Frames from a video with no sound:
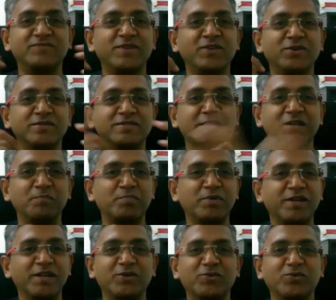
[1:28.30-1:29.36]
video setup,
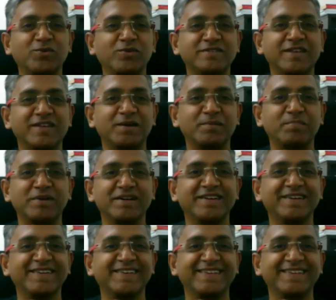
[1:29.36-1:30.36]
pretty cool setup, huh?